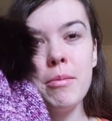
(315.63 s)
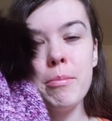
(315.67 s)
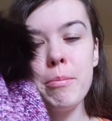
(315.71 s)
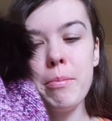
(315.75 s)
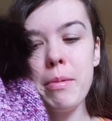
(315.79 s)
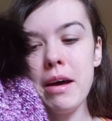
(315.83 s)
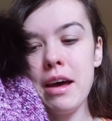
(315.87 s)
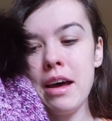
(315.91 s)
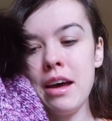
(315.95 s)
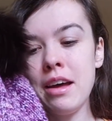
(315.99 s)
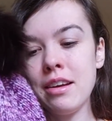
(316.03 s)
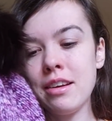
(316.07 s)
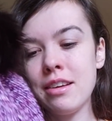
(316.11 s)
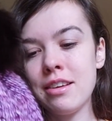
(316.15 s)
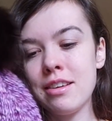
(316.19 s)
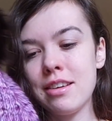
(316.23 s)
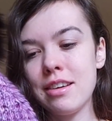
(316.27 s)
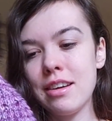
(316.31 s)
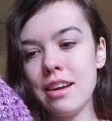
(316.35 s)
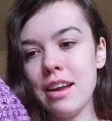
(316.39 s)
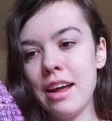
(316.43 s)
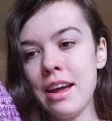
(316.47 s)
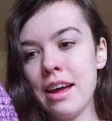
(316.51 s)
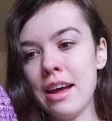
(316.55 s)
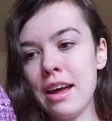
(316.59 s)
But
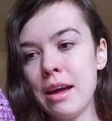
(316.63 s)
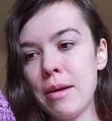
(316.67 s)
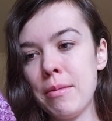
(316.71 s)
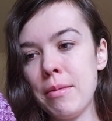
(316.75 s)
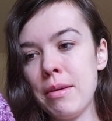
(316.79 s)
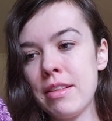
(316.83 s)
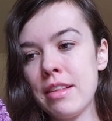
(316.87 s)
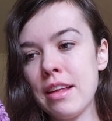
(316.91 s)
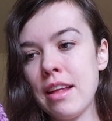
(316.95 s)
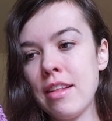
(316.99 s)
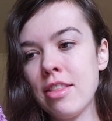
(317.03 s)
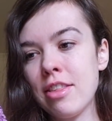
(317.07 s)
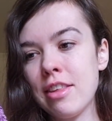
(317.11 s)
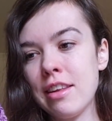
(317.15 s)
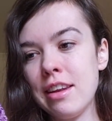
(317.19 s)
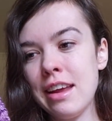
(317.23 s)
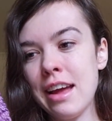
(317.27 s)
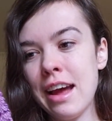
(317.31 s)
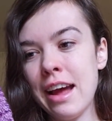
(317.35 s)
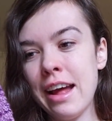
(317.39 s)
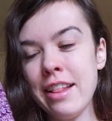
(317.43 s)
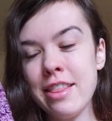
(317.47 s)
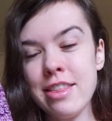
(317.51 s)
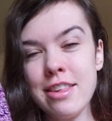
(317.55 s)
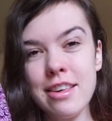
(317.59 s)
essentially,
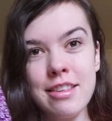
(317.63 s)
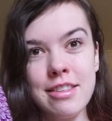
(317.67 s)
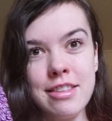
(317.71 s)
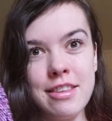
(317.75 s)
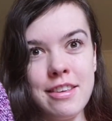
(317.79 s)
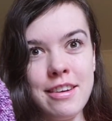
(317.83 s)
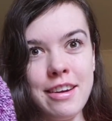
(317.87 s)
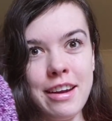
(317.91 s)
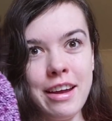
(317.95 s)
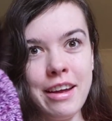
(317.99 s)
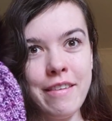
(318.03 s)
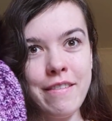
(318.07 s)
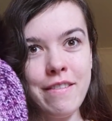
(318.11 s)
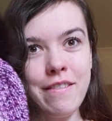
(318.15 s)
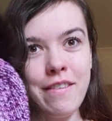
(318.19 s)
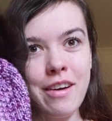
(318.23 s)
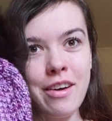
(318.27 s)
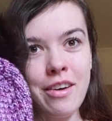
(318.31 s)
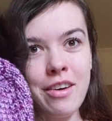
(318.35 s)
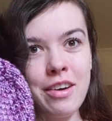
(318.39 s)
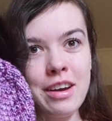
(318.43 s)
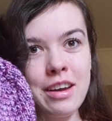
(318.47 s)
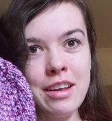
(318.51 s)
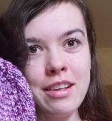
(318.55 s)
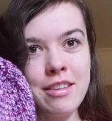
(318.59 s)
I just did a
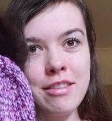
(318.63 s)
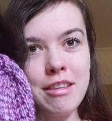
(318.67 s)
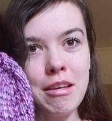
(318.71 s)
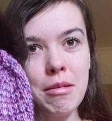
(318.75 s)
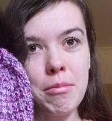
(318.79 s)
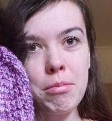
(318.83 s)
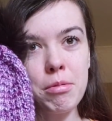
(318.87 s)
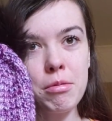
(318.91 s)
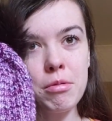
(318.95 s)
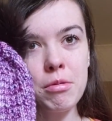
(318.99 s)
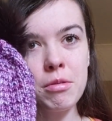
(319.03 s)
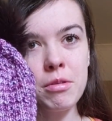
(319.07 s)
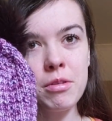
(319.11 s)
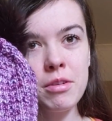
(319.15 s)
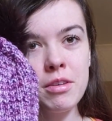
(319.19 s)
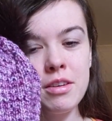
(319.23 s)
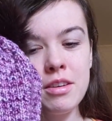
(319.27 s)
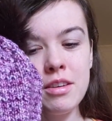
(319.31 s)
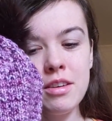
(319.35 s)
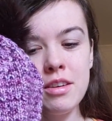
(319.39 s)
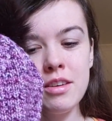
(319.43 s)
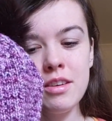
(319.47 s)
very simple